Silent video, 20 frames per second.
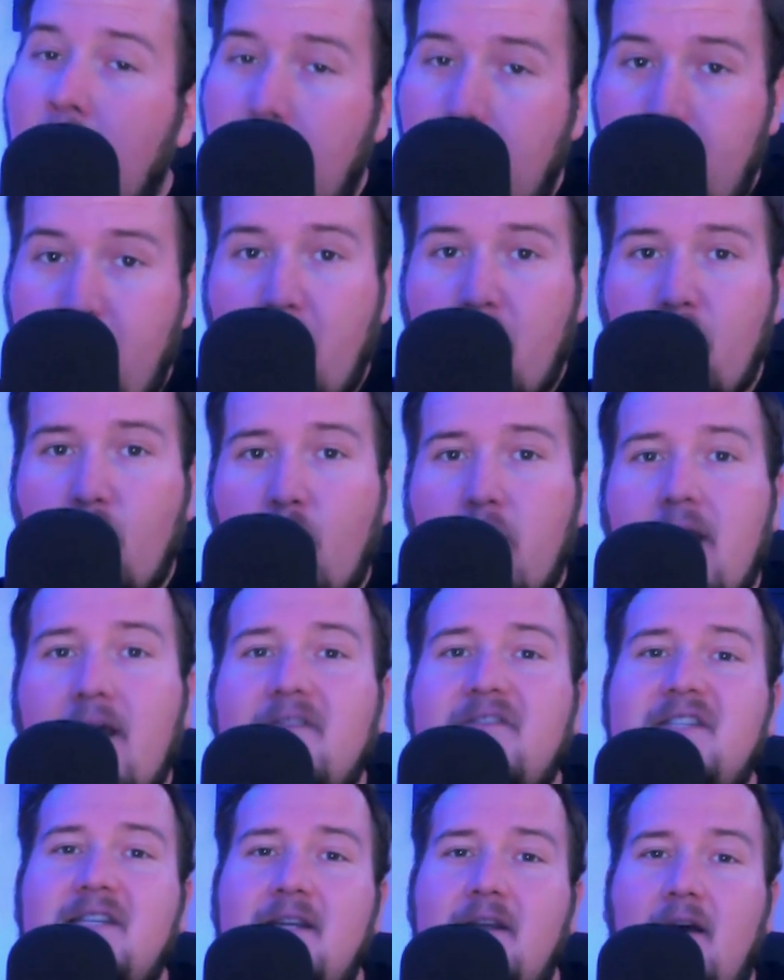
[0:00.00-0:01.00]
But what
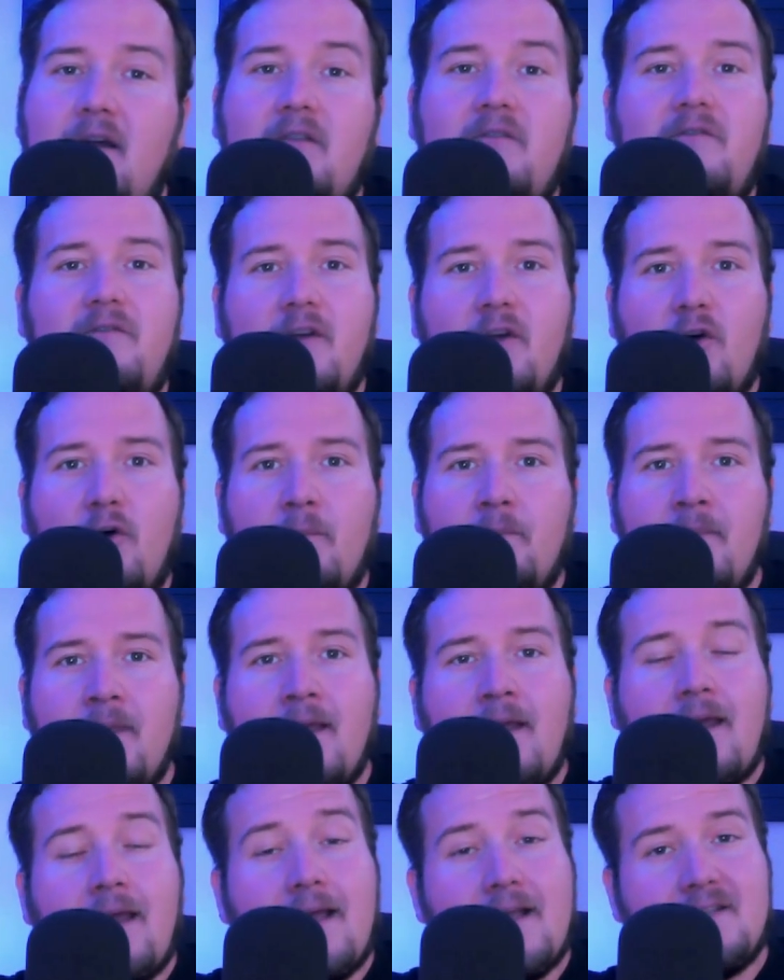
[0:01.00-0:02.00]
I've seen on film
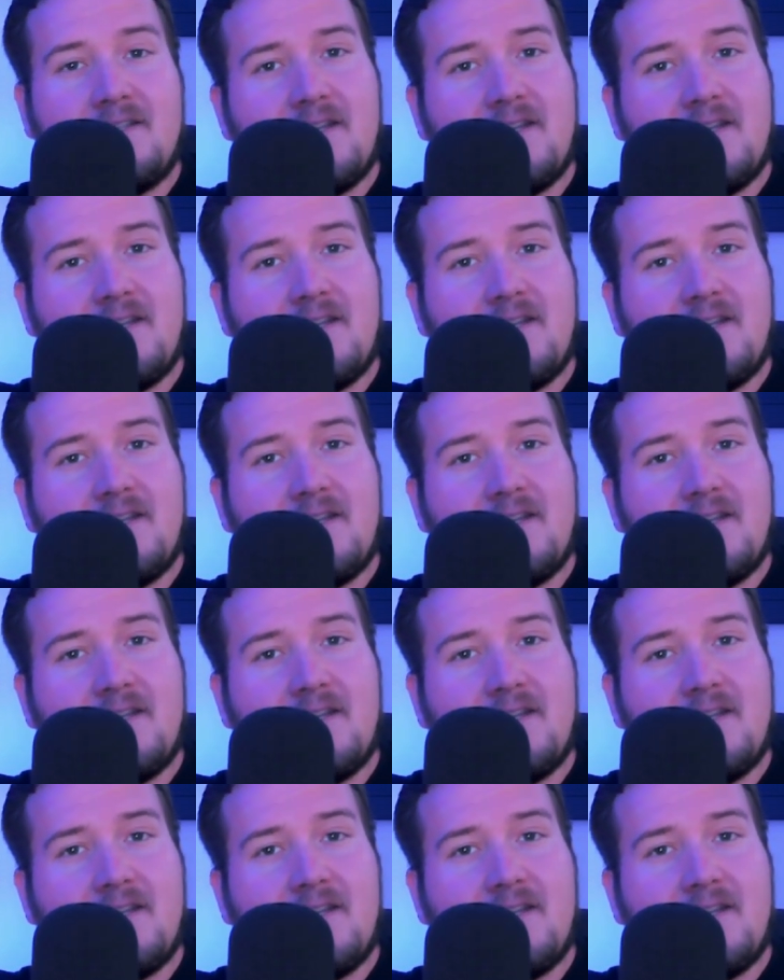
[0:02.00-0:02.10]
is